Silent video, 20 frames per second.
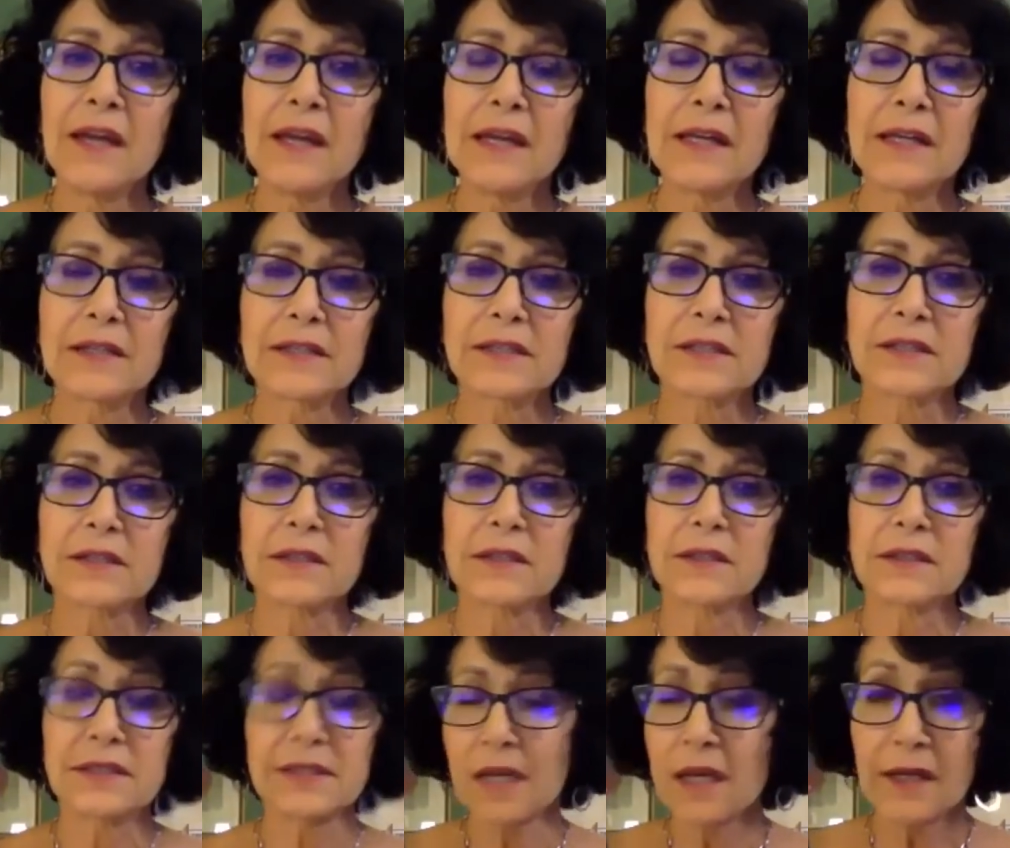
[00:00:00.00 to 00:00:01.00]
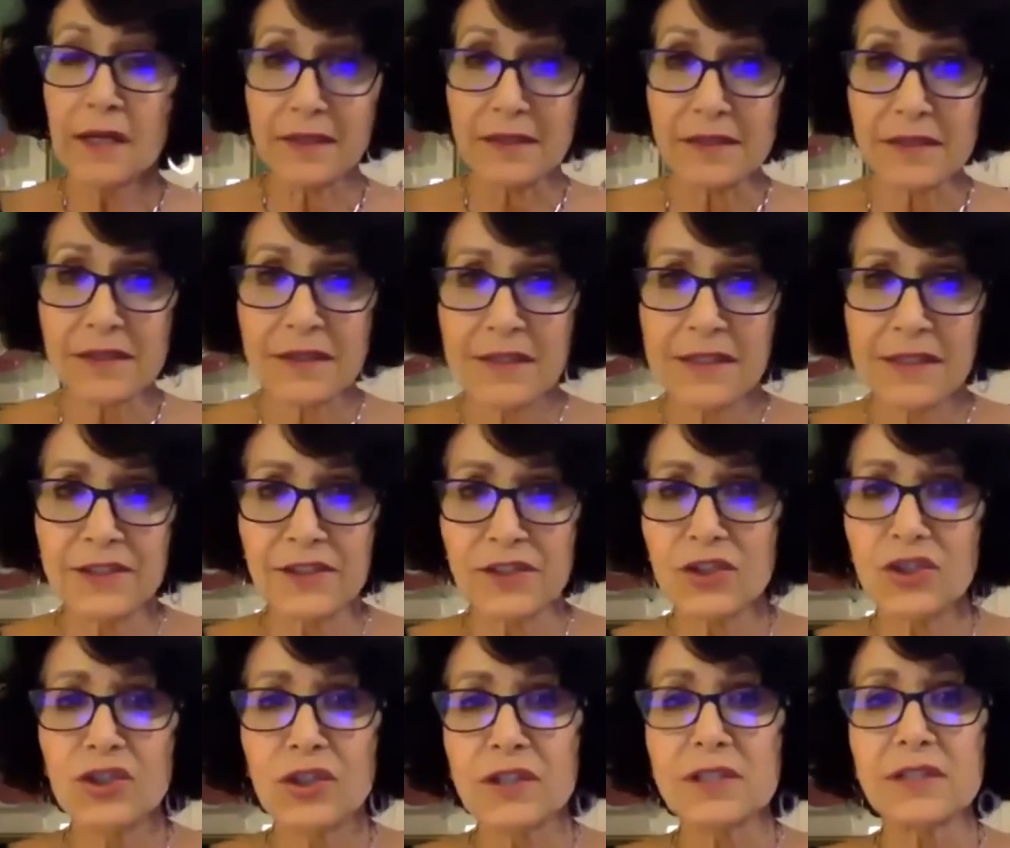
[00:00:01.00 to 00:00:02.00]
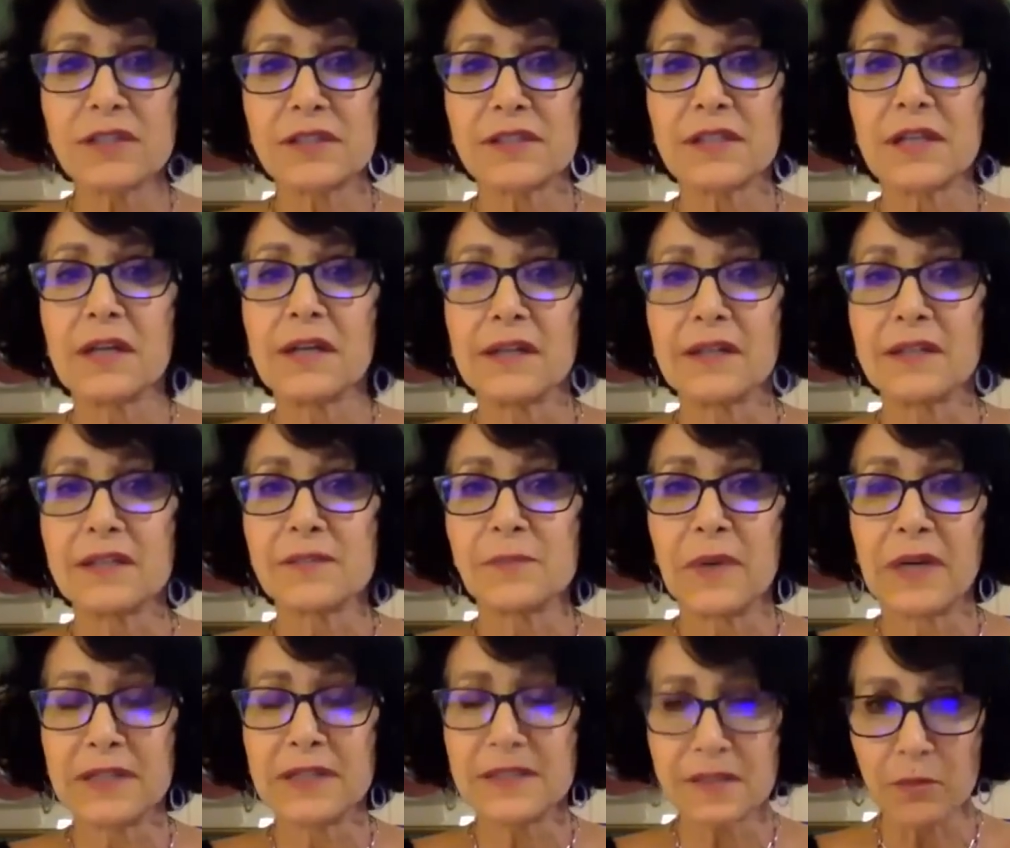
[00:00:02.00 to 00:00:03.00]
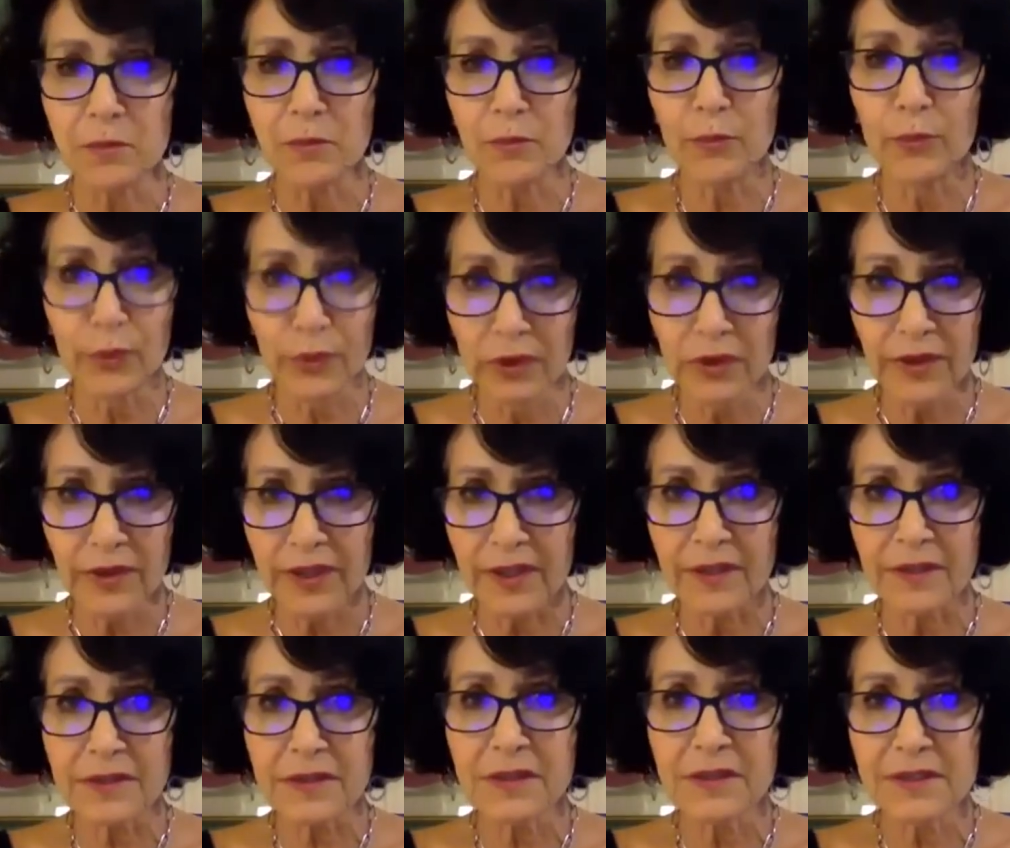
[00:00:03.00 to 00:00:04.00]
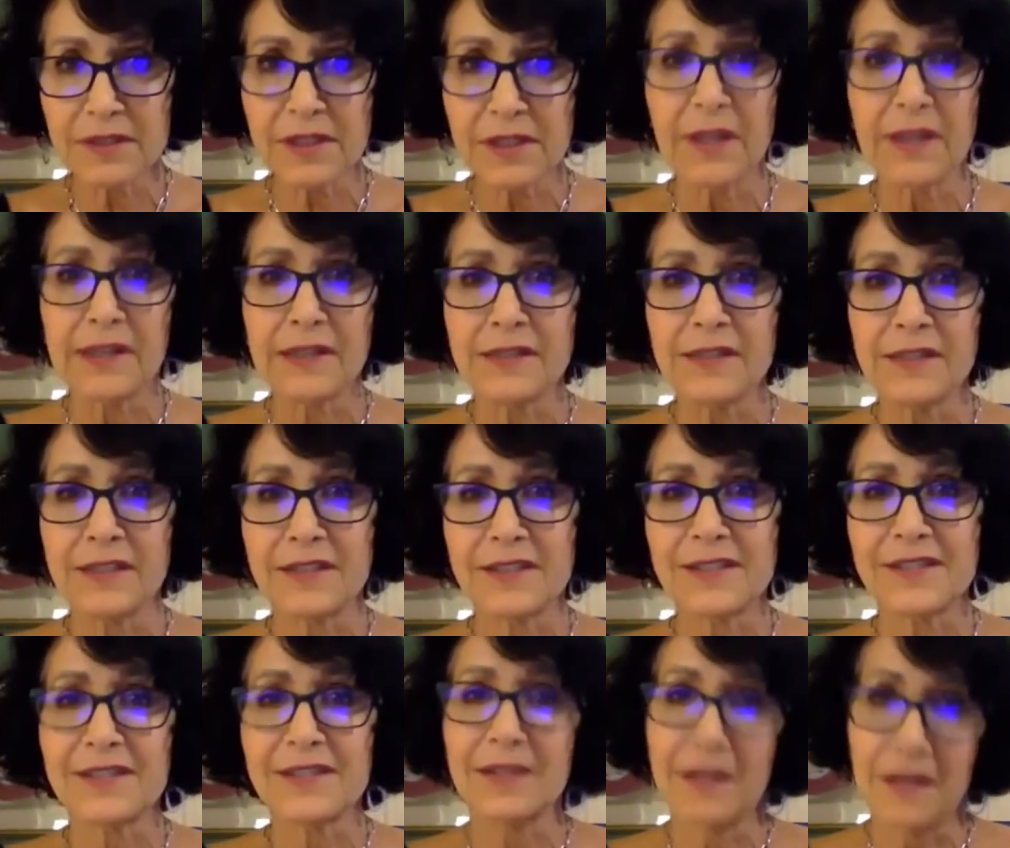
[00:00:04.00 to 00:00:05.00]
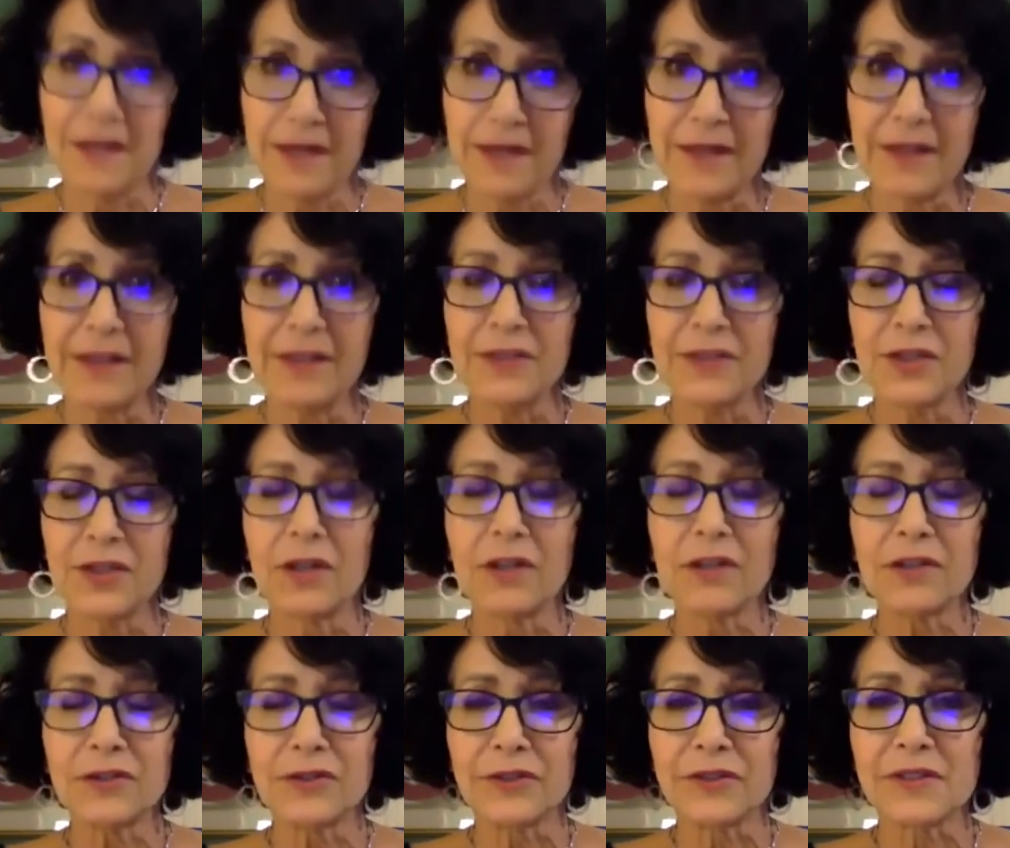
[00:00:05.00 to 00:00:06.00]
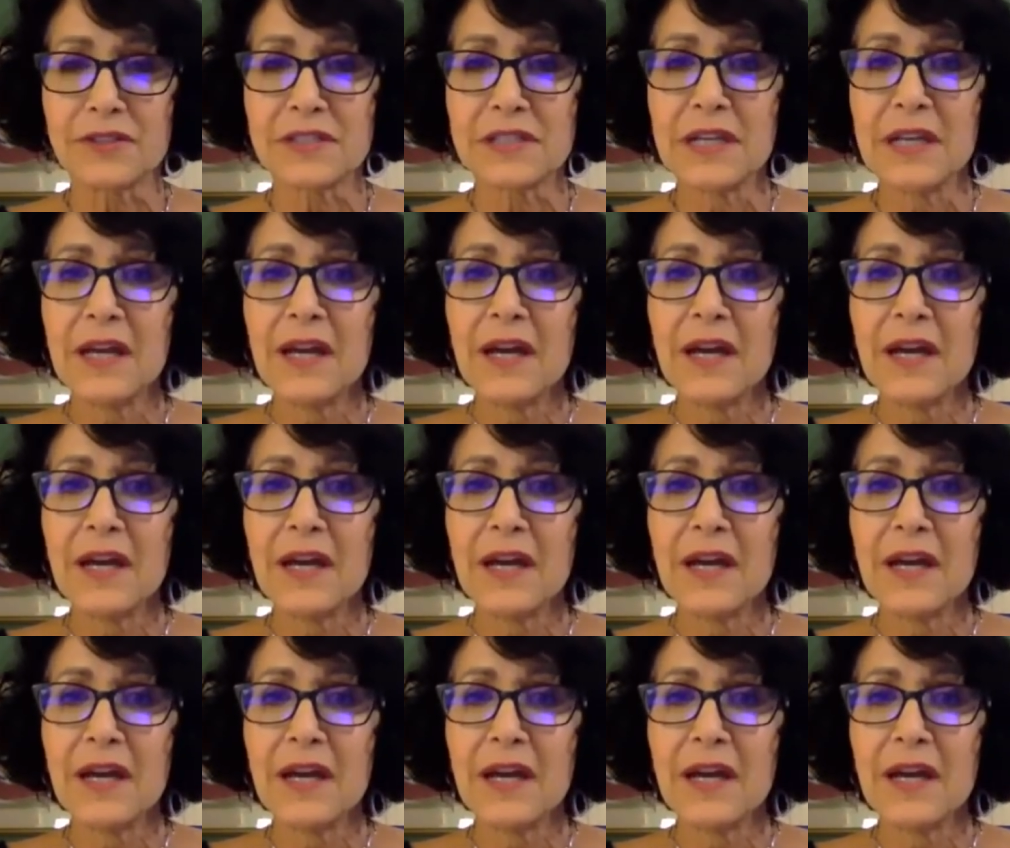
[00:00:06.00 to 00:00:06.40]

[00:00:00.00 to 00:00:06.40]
It's science. It's just science by some brilliant scientists, i.e. doctors.